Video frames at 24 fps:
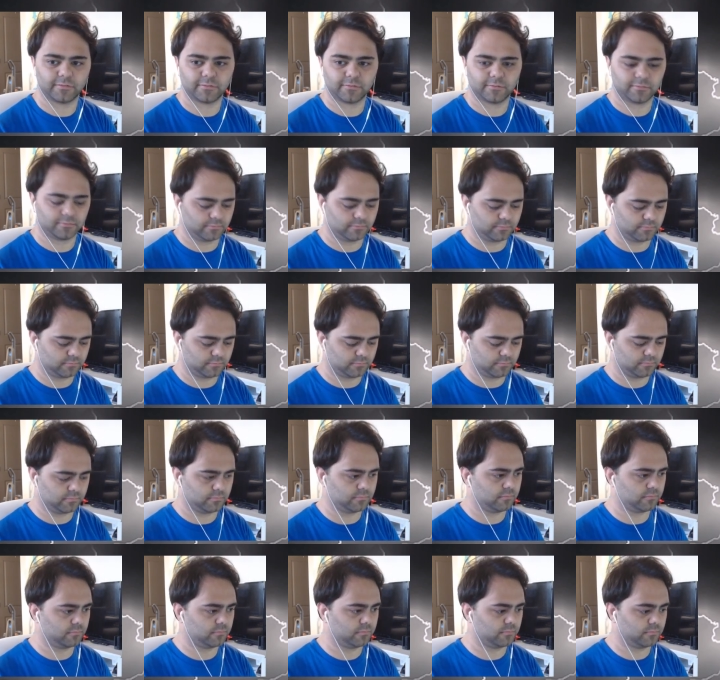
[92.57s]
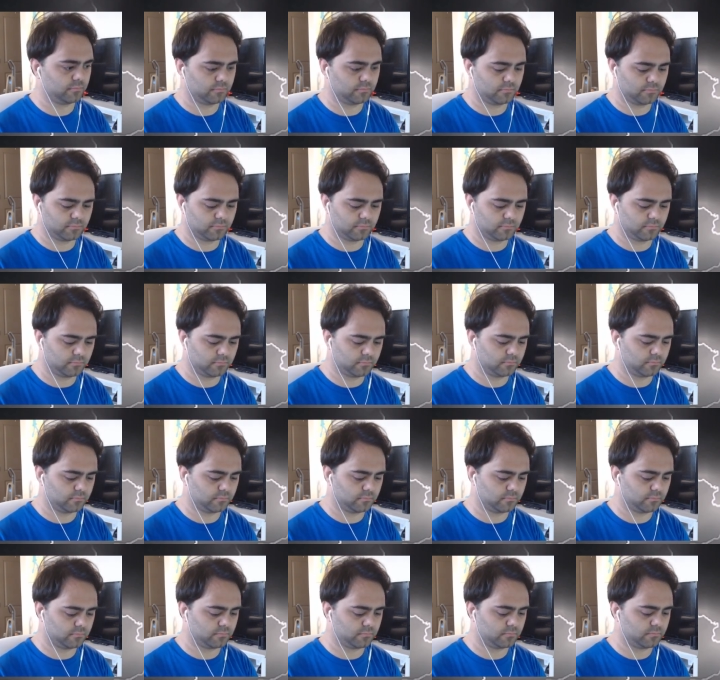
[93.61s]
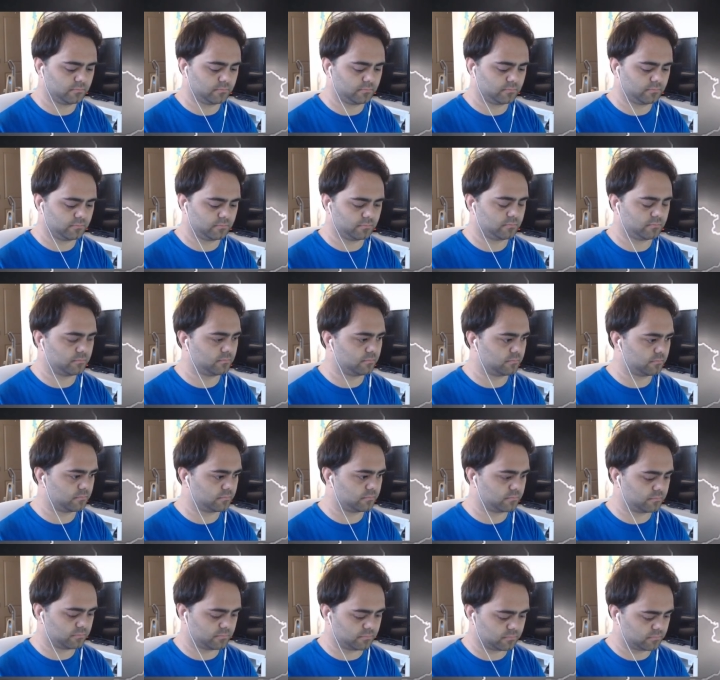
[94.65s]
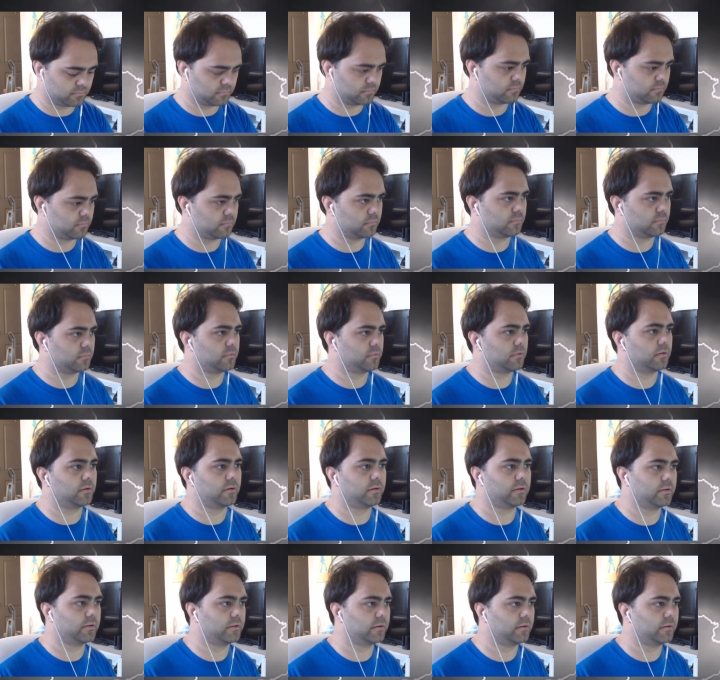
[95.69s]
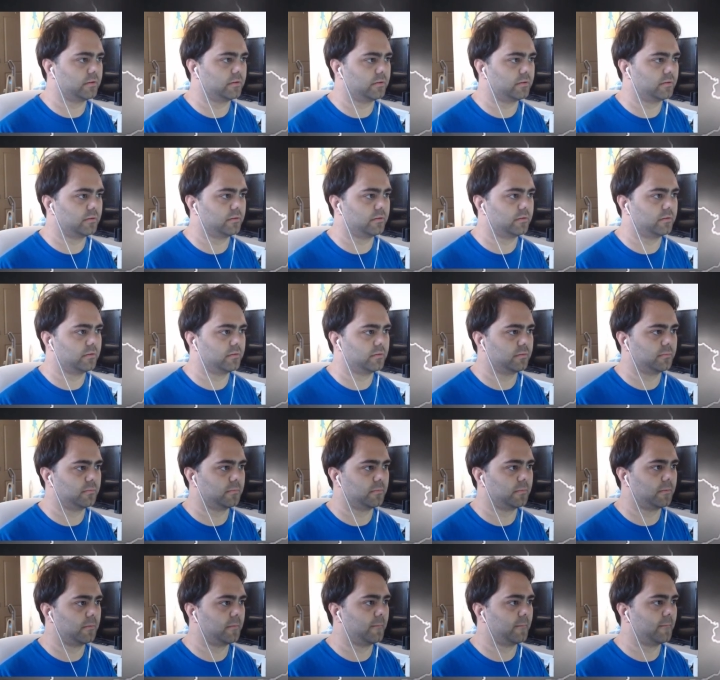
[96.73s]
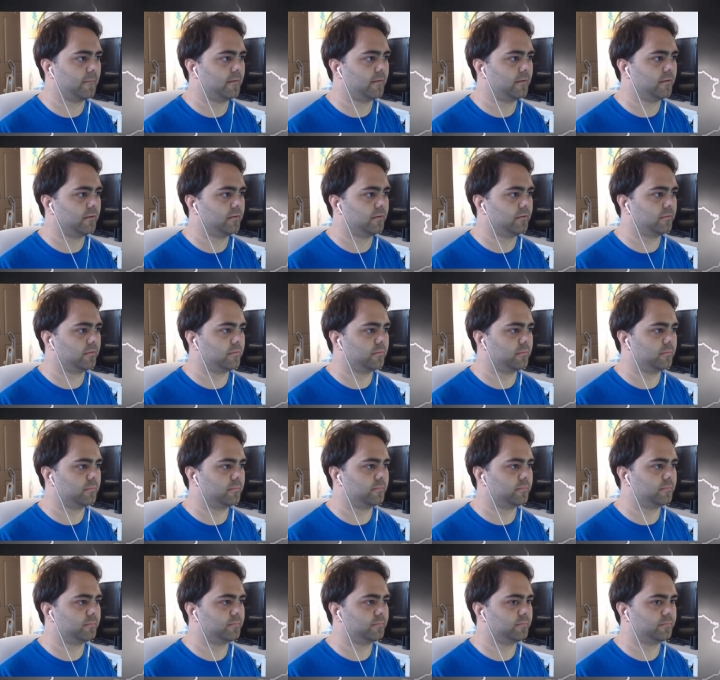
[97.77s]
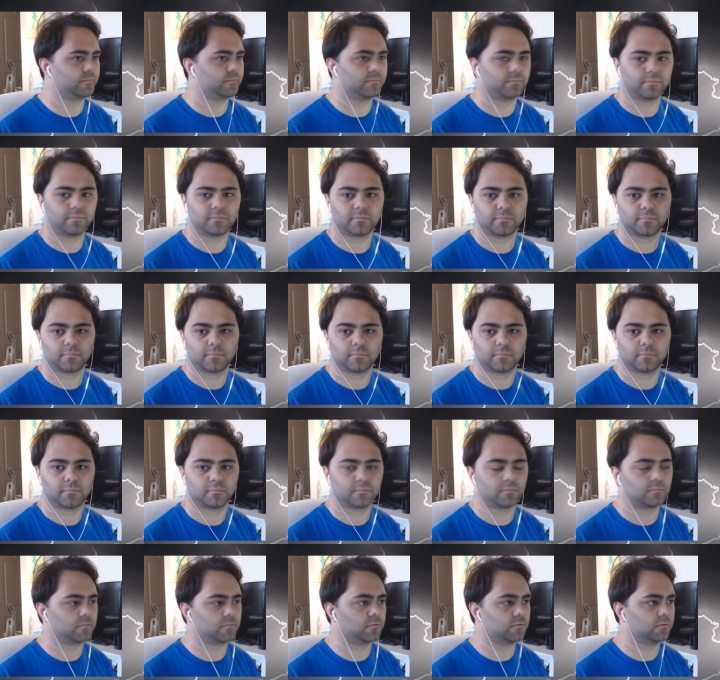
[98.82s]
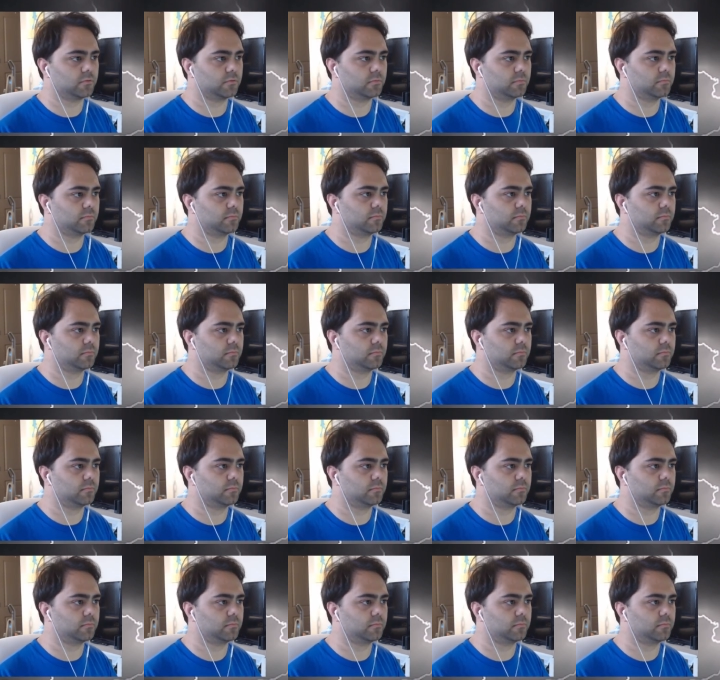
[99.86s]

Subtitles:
Nobody speaks.